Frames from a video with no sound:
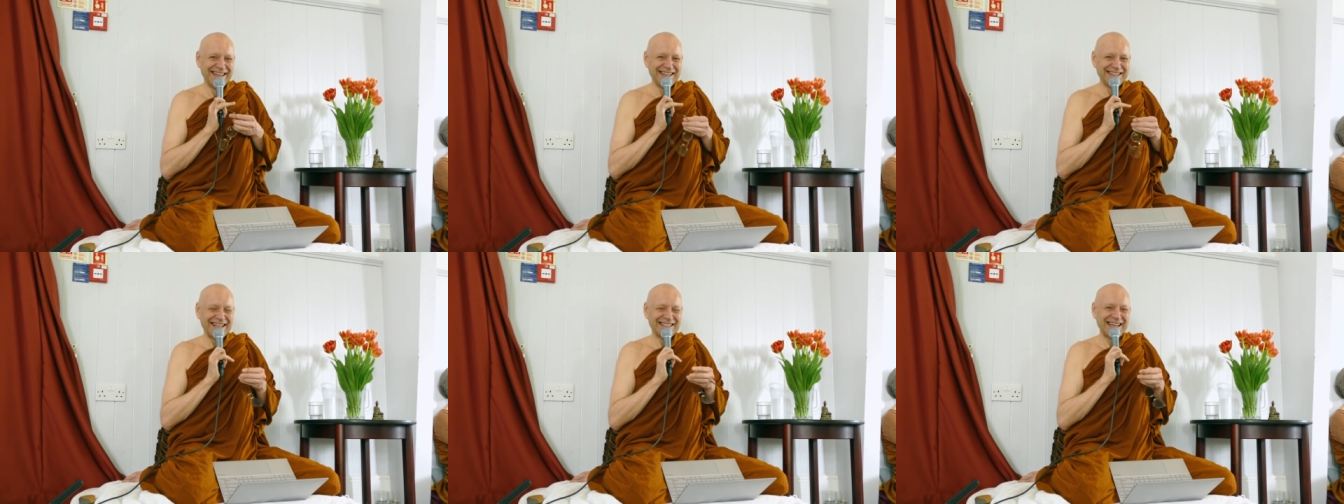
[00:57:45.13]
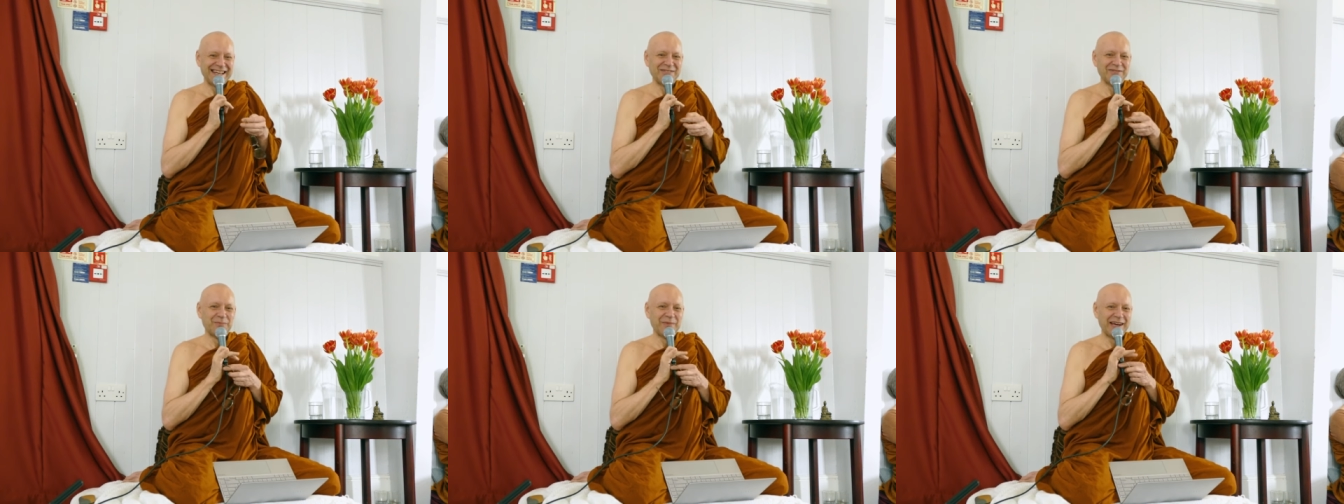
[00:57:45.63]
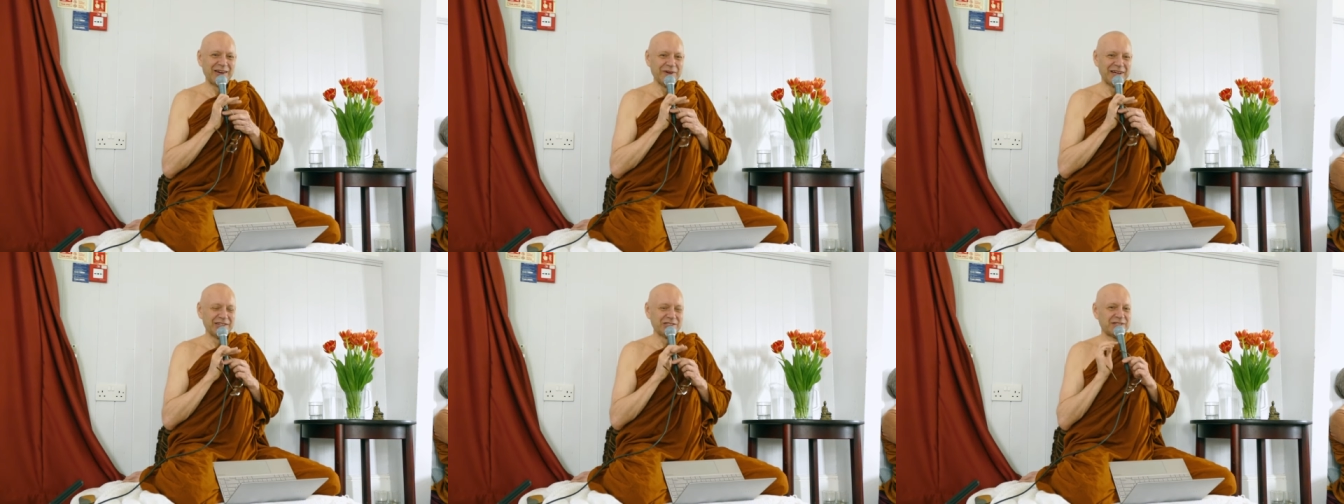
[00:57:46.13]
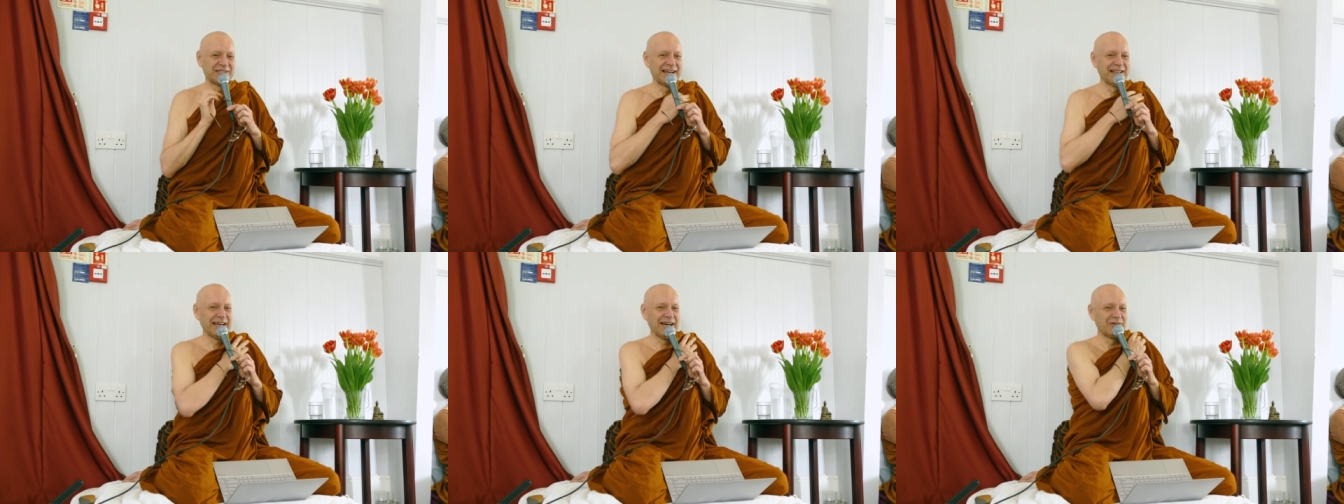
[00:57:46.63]
so that's kind of the background, just to
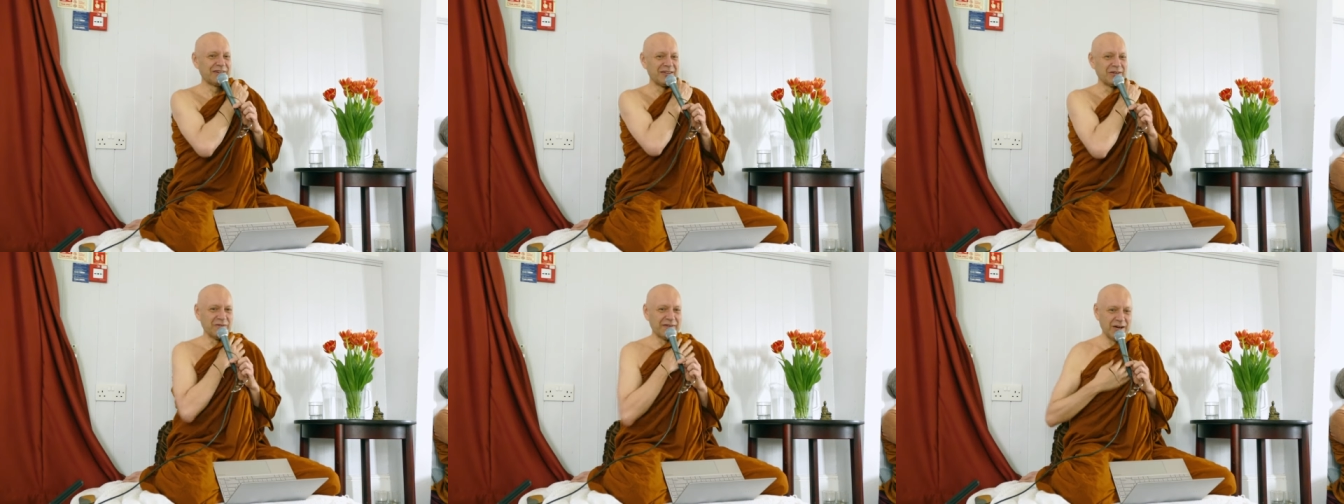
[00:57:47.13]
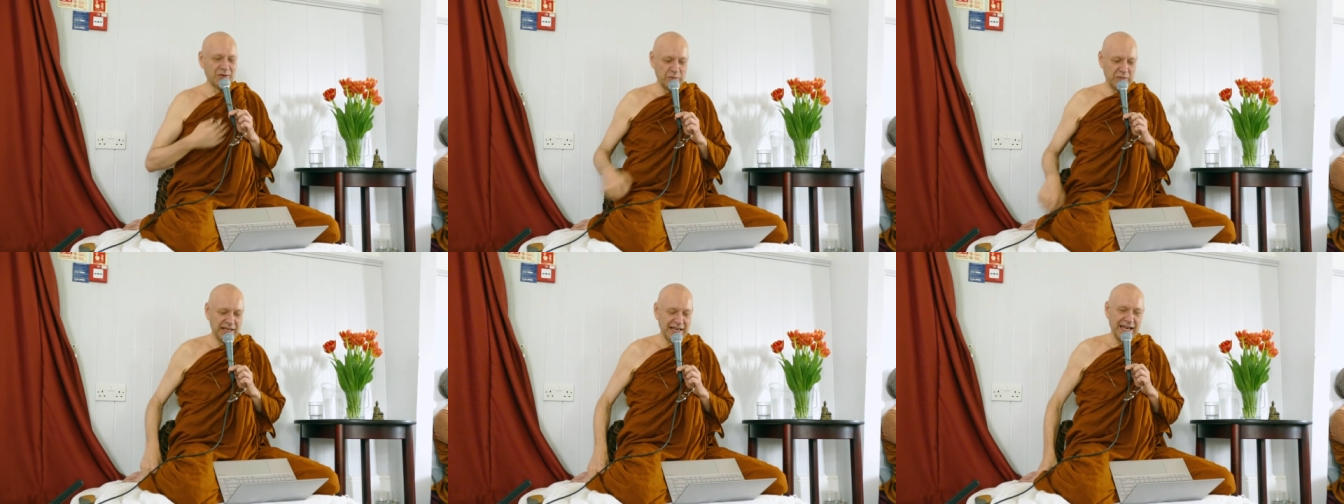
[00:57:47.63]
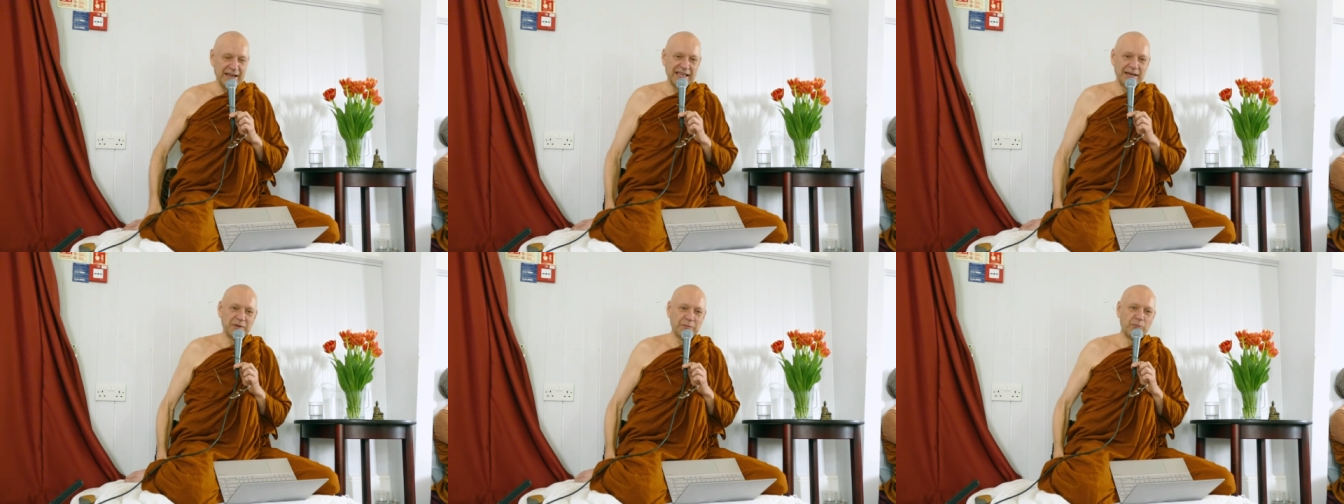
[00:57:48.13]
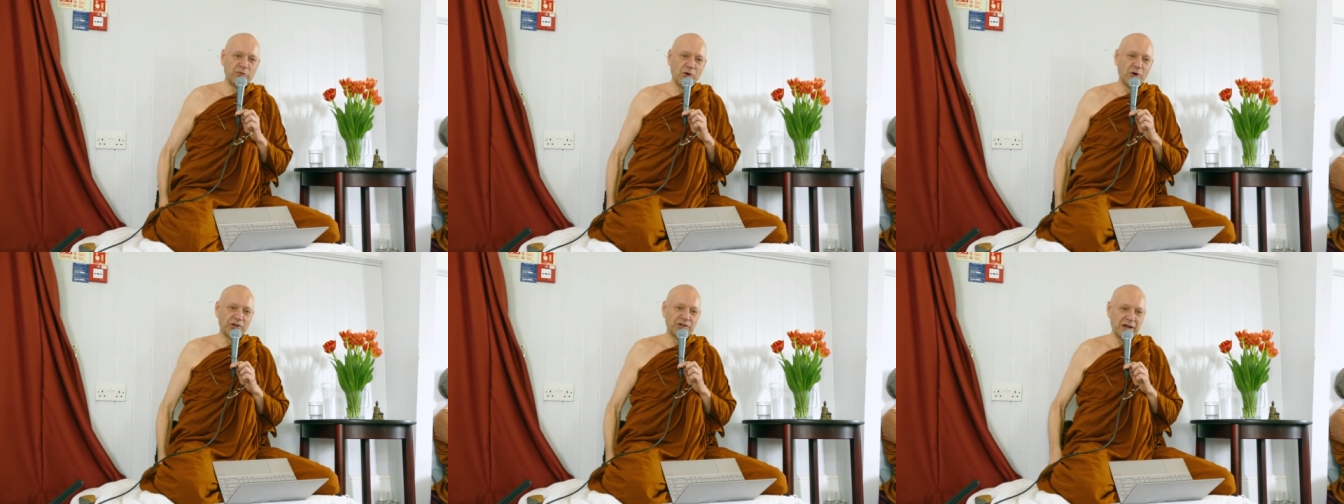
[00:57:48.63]
tell how kind of how he had been
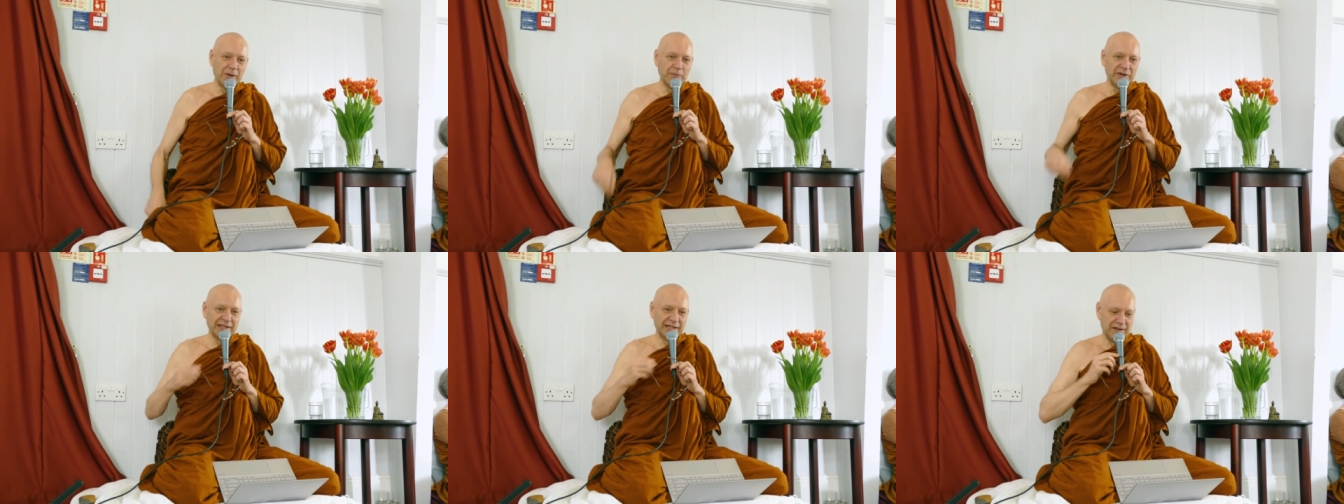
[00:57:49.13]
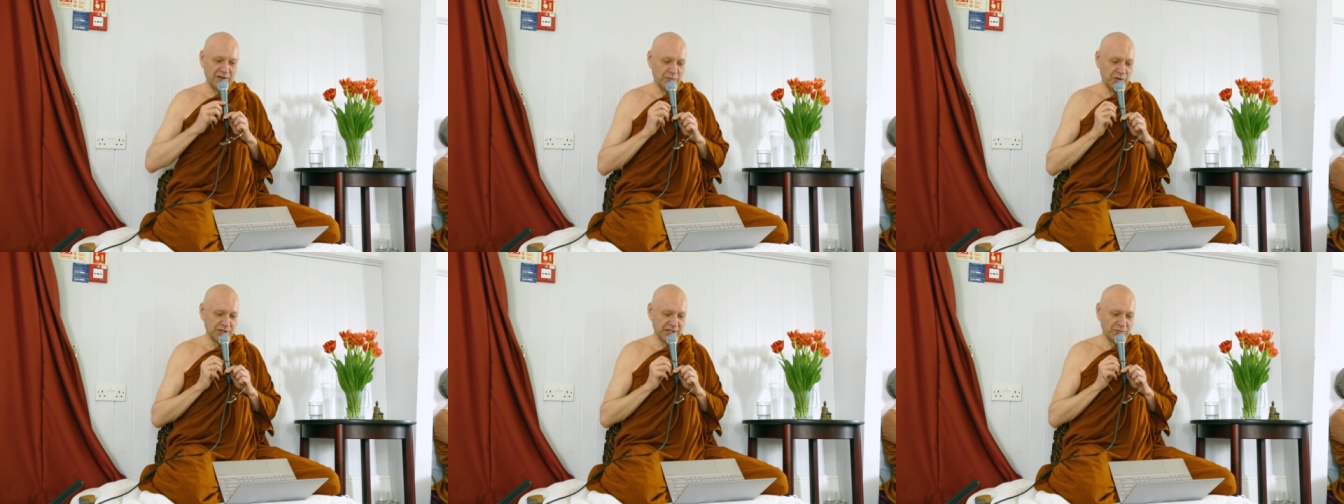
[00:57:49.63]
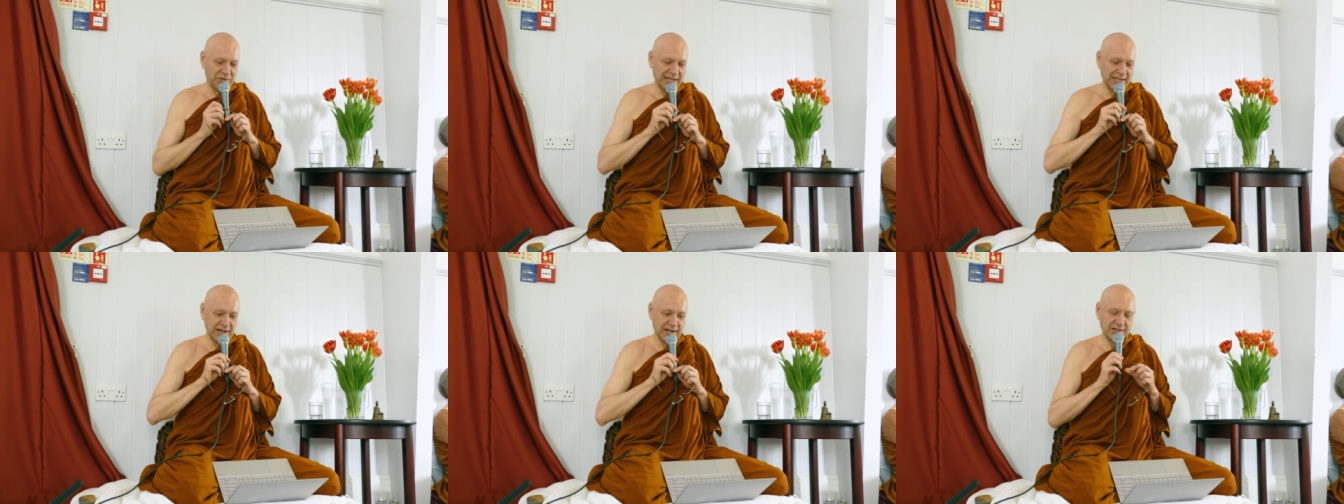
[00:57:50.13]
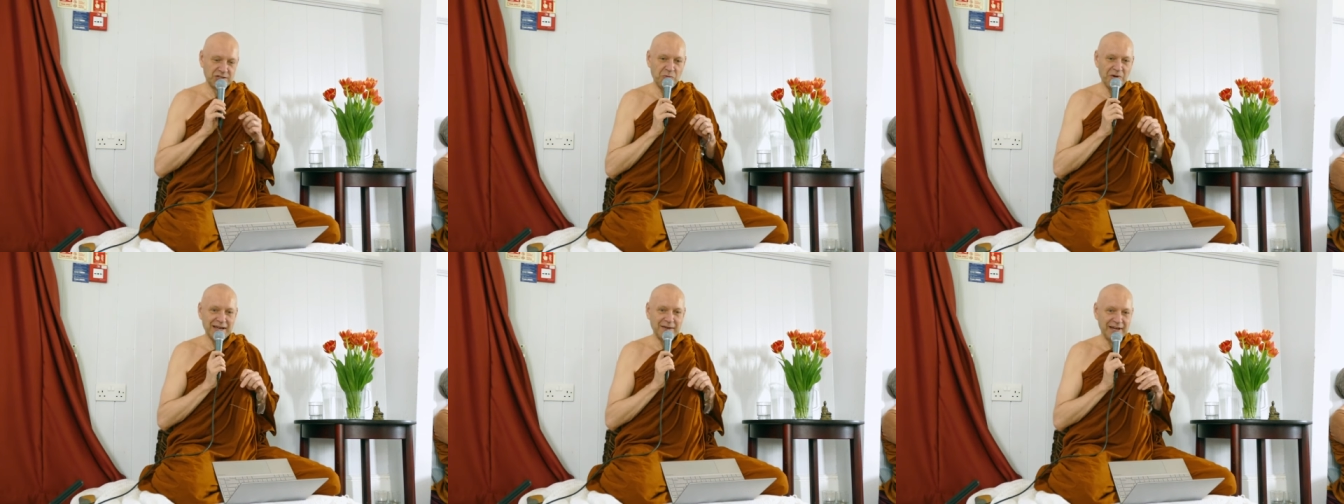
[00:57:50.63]
brought up in the kind of most ridiculous
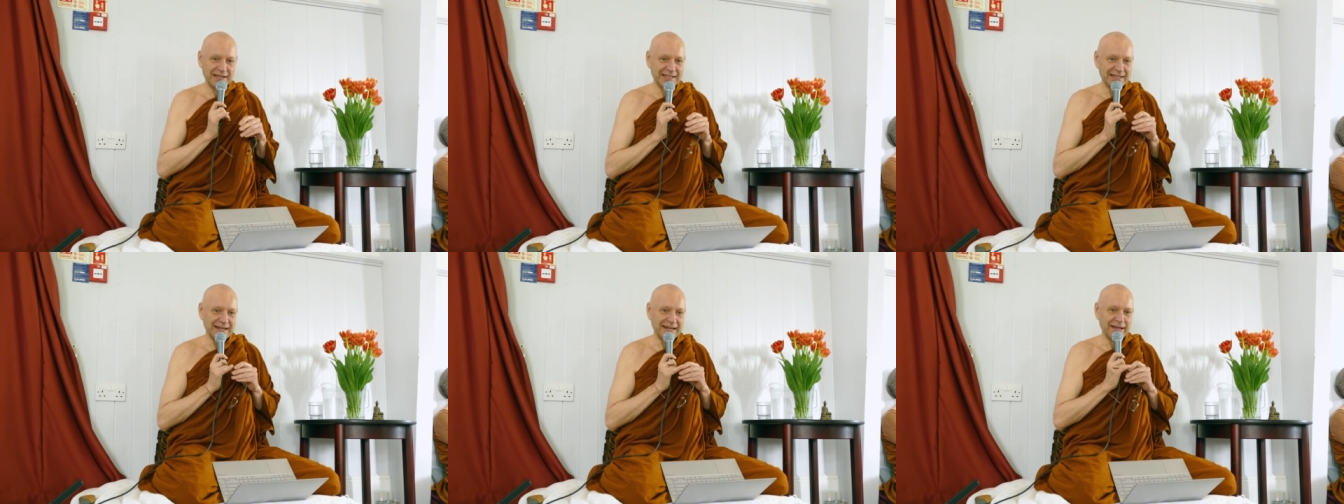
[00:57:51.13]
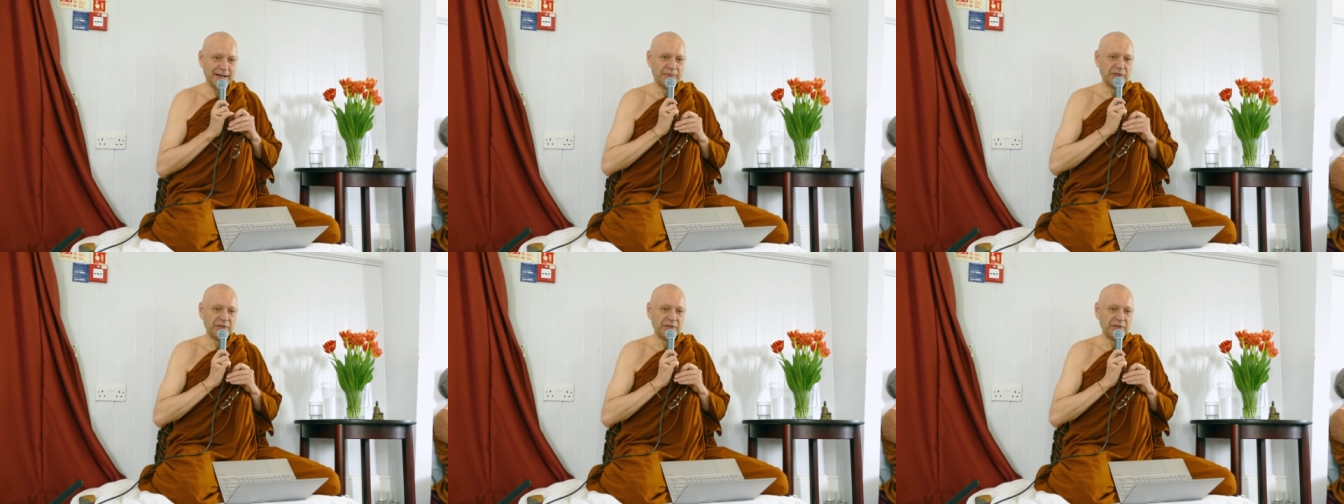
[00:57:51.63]
way, basically.